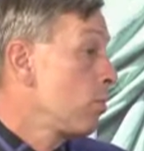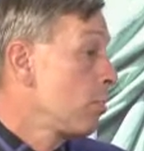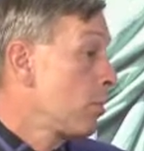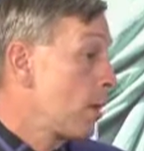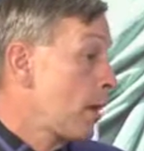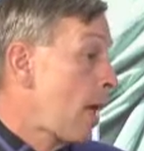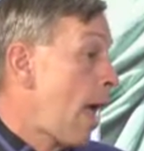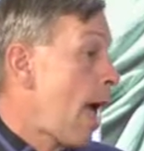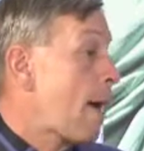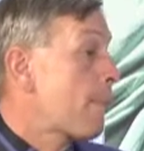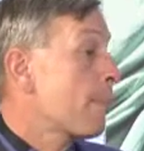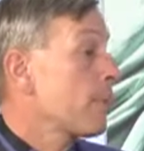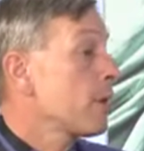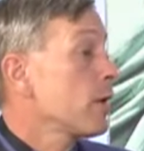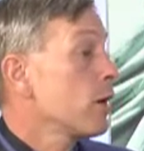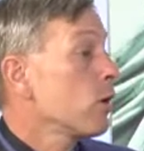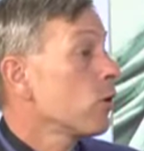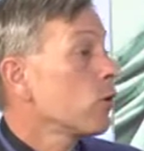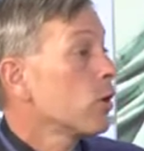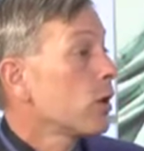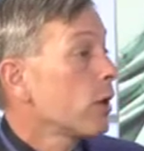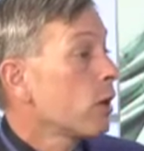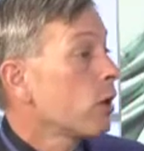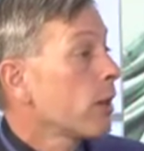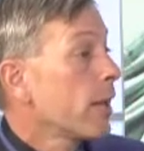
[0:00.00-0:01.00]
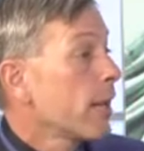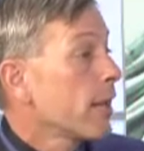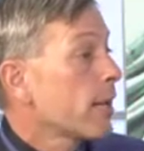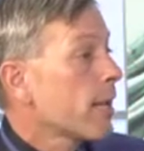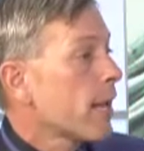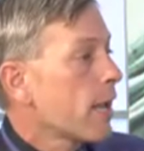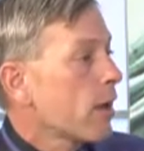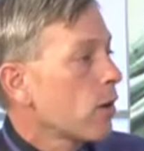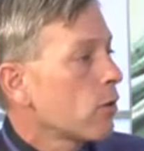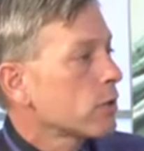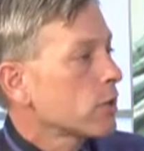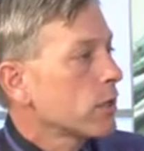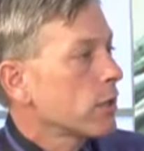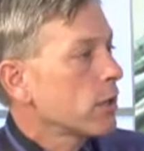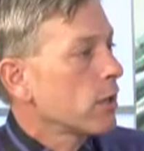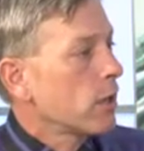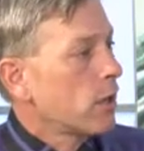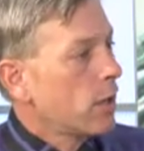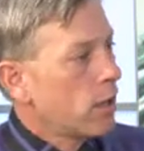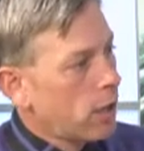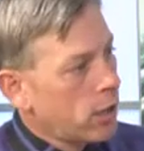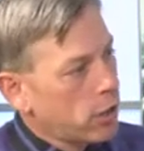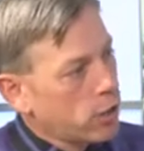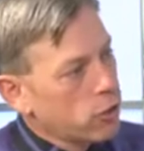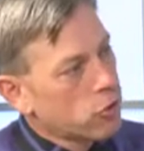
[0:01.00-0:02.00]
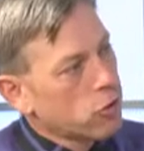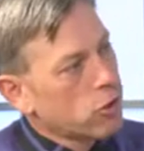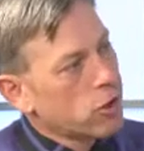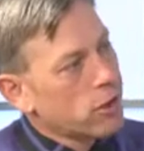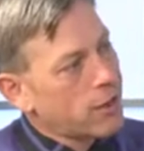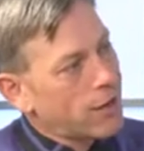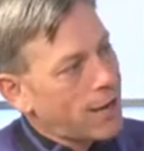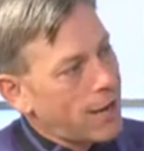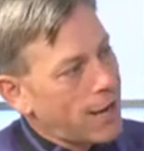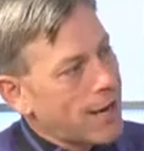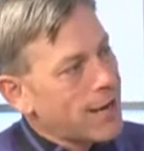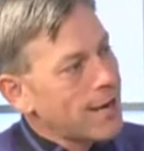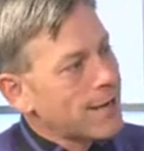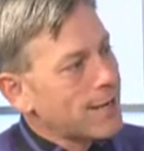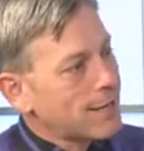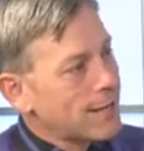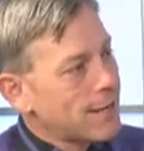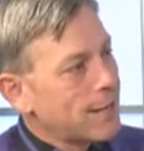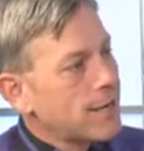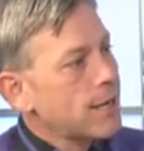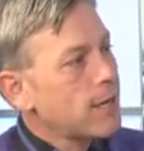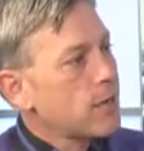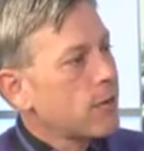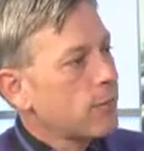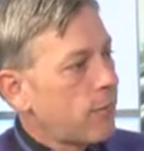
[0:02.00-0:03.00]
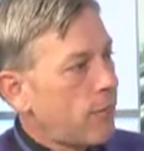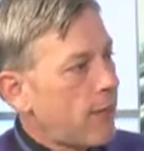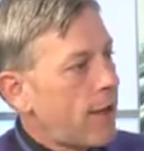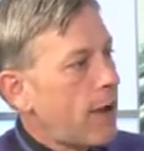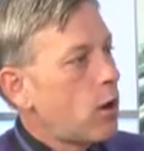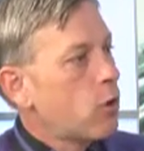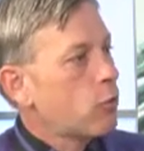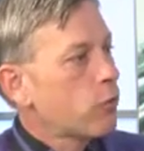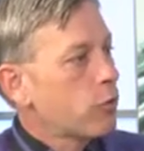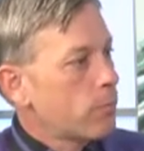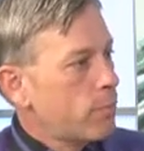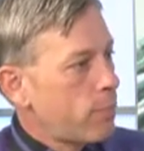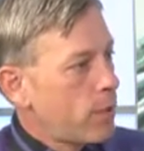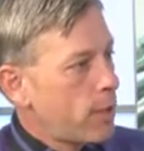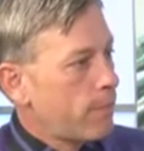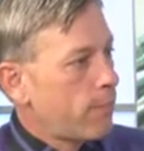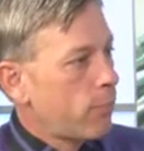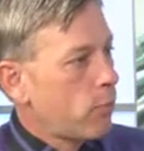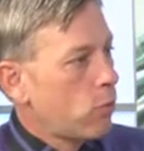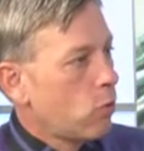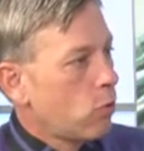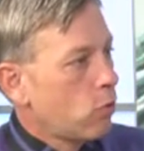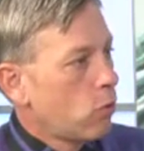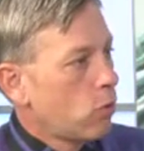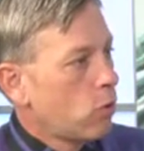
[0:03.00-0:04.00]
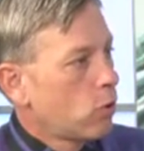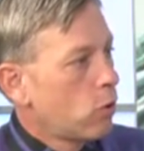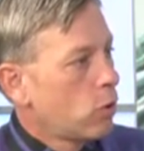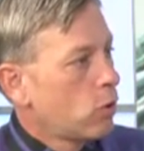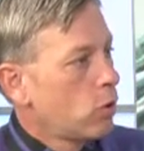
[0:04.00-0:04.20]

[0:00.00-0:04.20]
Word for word: happened here in LA County, 118,000 mm-hmm. mm. people